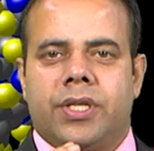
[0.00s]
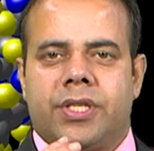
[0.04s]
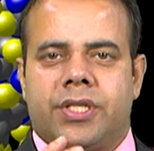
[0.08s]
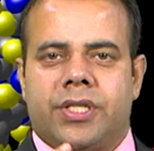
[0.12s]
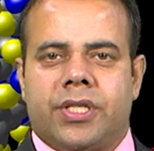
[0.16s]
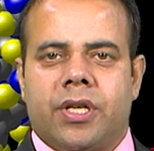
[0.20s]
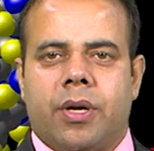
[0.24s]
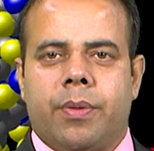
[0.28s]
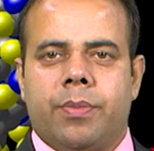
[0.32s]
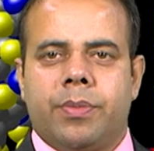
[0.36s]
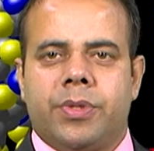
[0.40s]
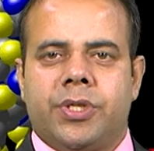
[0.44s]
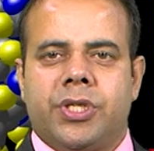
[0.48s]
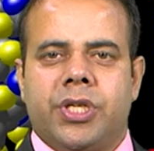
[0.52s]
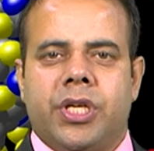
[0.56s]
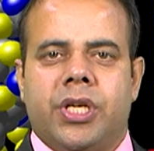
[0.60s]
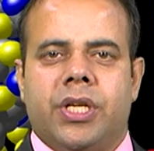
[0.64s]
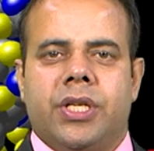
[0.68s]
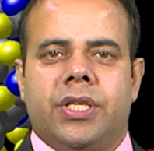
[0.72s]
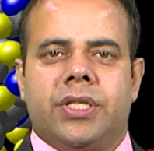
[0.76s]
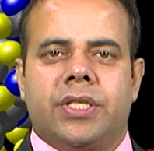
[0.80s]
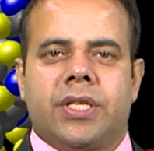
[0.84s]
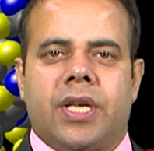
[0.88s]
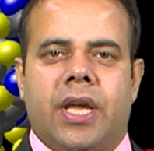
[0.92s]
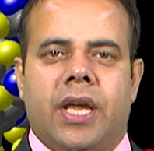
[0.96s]
Some
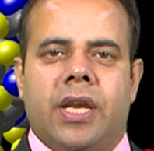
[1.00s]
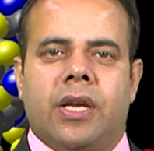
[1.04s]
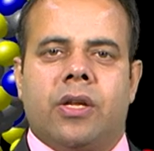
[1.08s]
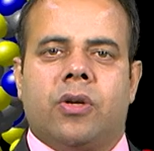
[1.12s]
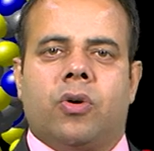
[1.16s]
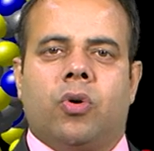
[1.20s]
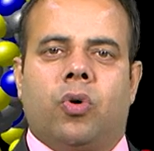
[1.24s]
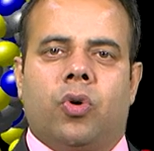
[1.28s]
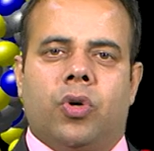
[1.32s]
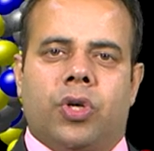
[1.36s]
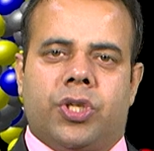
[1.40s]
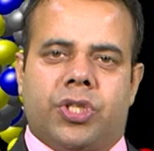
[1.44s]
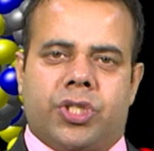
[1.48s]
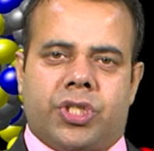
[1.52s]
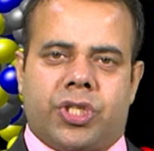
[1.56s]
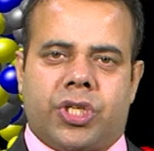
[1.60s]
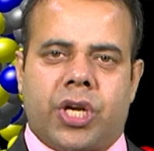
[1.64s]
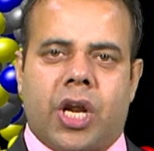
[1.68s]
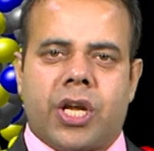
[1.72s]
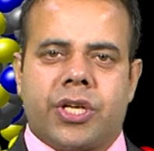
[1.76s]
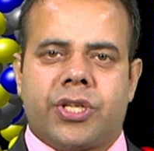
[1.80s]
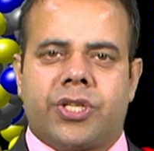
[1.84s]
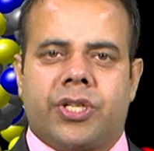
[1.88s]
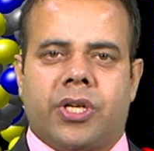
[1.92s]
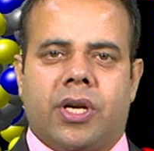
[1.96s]
genes encode
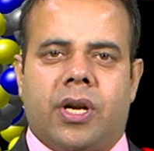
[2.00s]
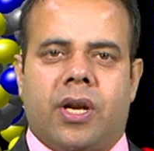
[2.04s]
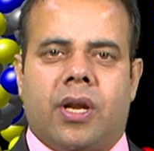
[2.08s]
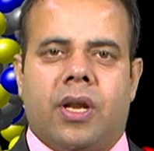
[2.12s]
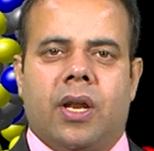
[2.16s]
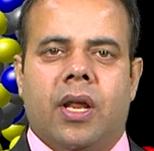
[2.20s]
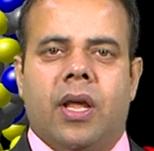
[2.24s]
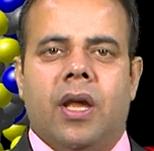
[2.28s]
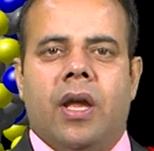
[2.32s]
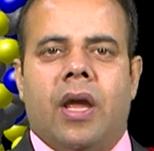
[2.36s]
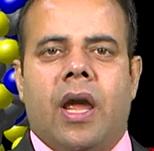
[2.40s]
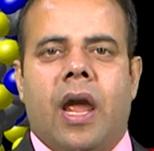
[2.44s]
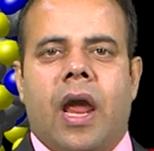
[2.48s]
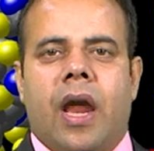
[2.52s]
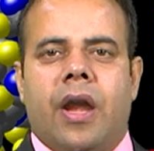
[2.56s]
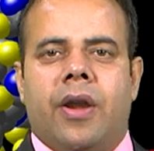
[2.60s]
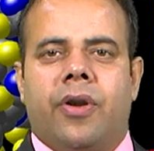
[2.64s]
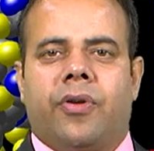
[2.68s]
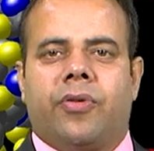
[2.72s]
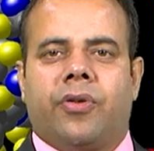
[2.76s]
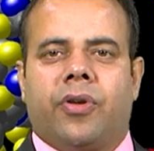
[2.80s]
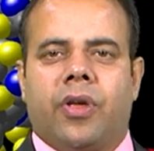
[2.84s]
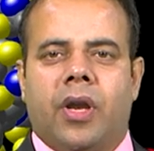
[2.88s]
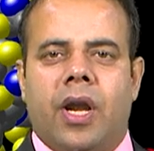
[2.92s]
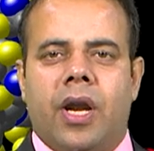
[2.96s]
structural
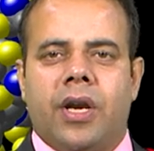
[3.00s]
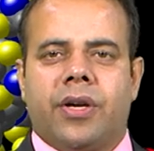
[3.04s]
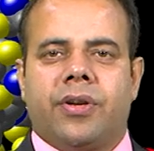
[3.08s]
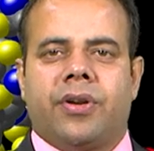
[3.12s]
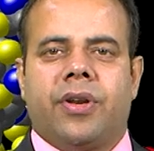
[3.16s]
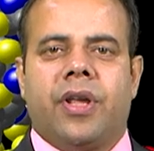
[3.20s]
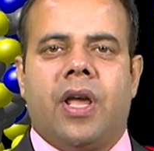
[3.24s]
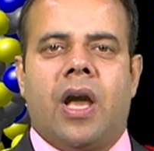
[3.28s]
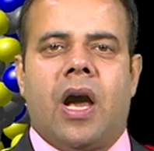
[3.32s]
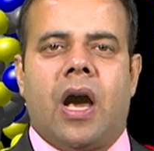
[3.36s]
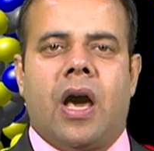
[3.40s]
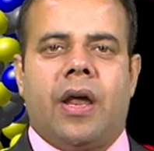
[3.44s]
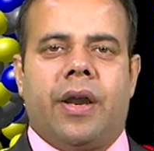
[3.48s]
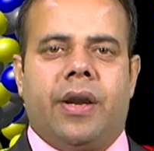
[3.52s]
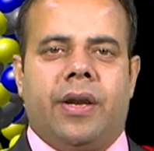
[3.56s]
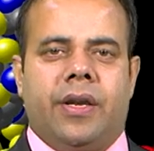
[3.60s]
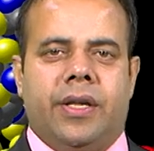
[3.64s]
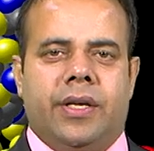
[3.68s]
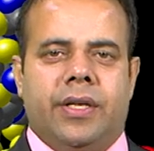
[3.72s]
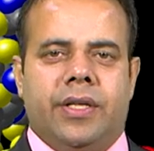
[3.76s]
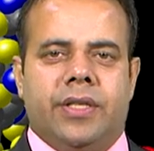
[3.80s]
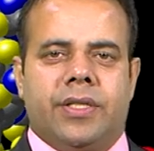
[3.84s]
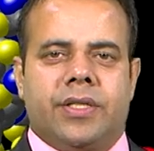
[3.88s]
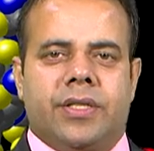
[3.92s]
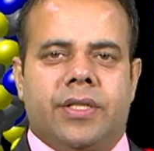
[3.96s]
and regulatory
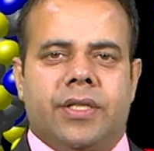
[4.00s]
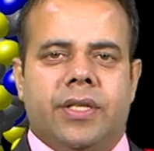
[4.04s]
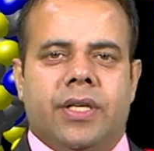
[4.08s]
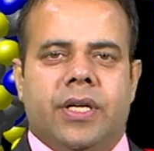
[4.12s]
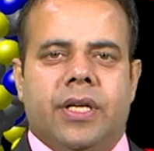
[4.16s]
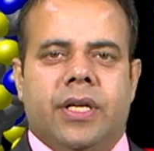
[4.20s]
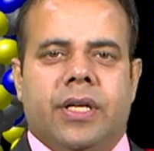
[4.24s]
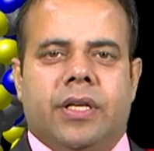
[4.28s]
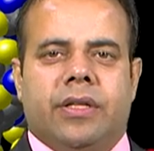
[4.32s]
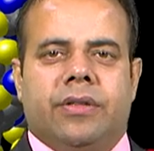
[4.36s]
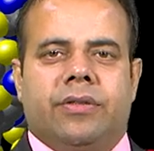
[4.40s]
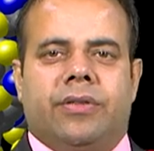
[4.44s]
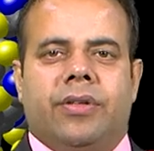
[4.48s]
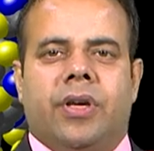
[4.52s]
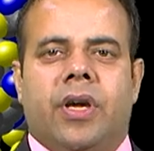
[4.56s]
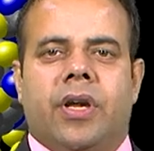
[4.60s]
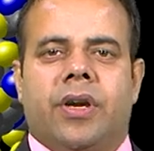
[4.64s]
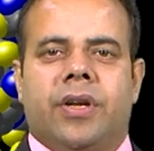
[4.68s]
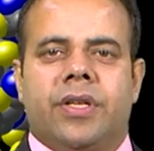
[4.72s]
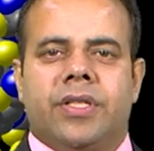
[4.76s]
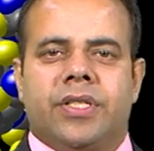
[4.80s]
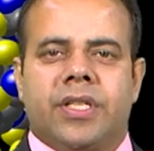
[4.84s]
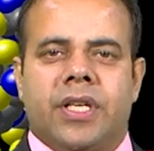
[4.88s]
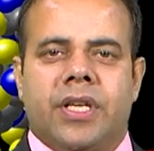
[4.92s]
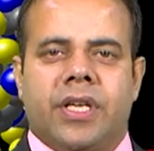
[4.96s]
RNAs.
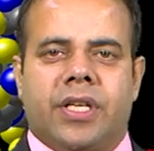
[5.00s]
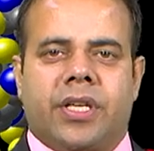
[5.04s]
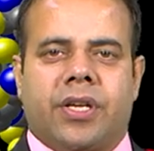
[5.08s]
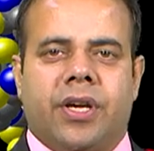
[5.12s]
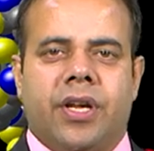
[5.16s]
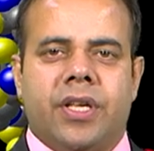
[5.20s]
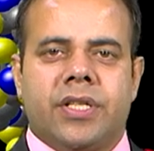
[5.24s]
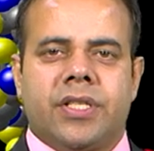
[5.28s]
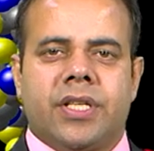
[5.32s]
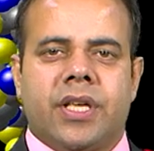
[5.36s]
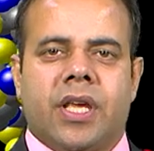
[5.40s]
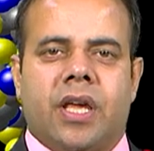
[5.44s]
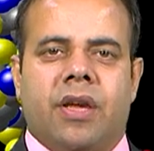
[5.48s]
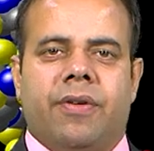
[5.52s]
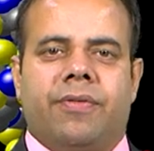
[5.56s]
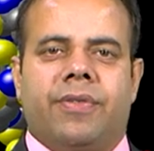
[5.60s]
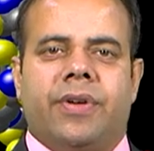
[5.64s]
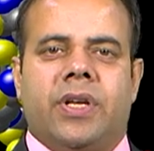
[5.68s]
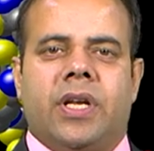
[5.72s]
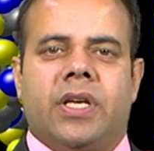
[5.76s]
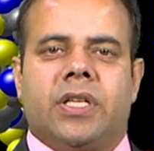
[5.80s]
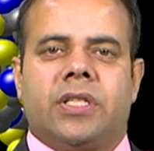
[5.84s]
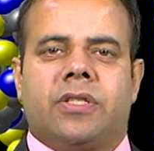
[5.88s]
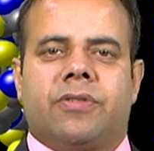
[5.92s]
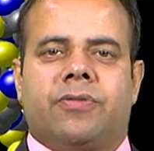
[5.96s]
There is increasing
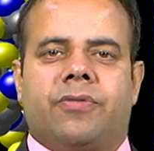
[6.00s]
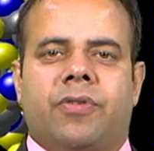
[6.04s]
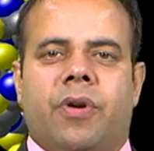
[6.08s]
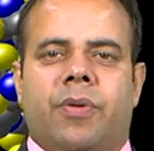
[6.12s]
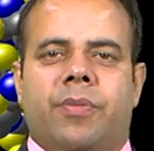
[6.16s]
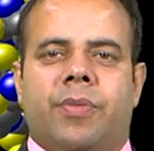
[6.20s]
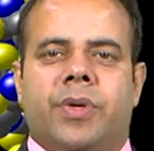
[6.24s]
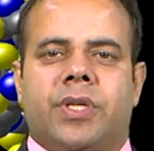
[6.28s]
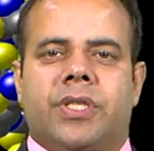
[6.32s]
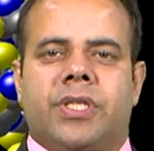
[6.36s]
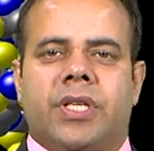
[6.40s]
evidence from